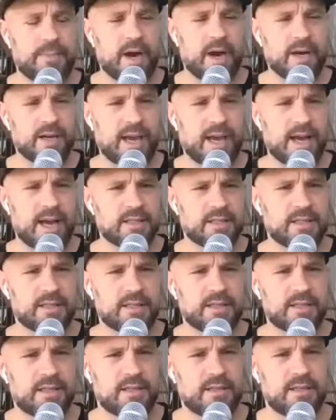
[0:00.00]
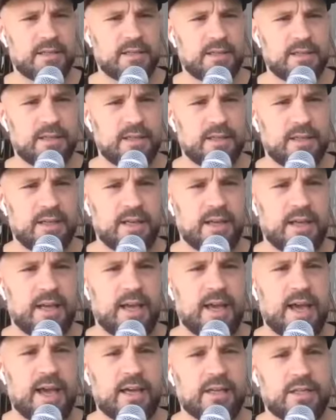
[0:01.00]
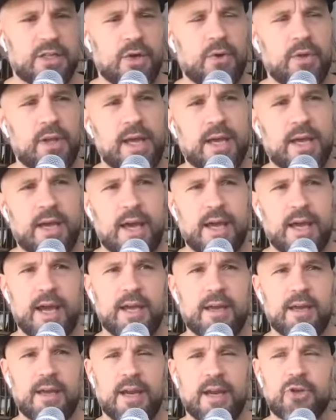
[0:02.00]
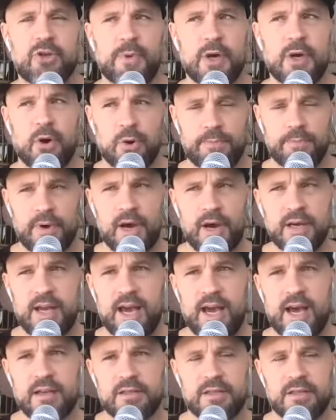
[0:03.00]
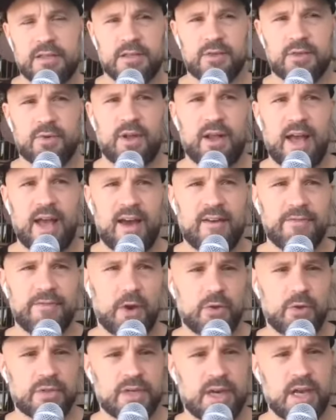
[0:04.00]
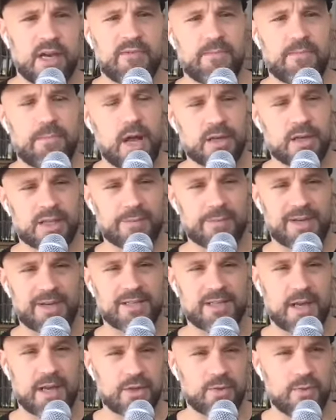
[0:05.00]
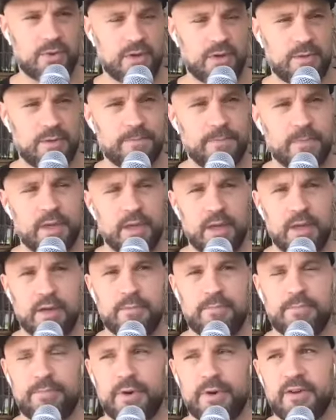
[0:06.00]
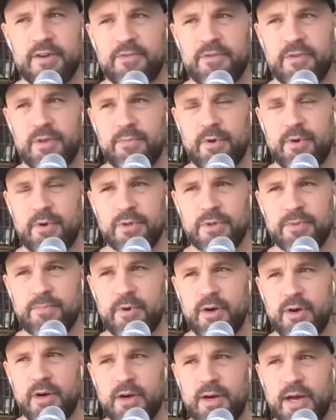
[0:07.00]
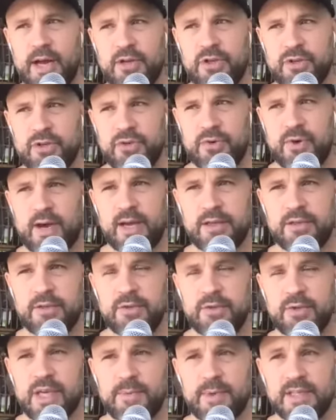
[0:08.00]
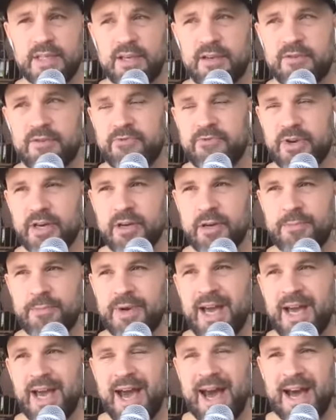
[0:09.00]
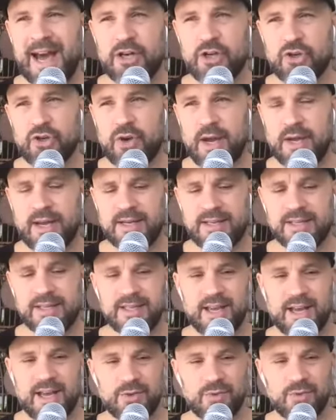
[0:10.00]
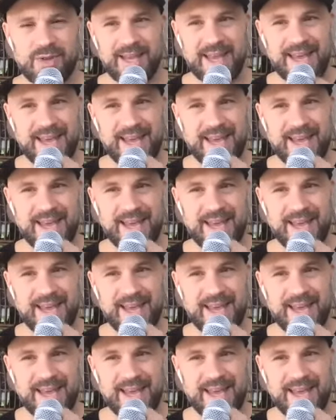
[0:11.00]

podcasts. Okay. So like, and I and I do my own podcasts. So I'll have those kind of blocked in my schedule. But for the most part, I try to give myself freedom. I try not to schedule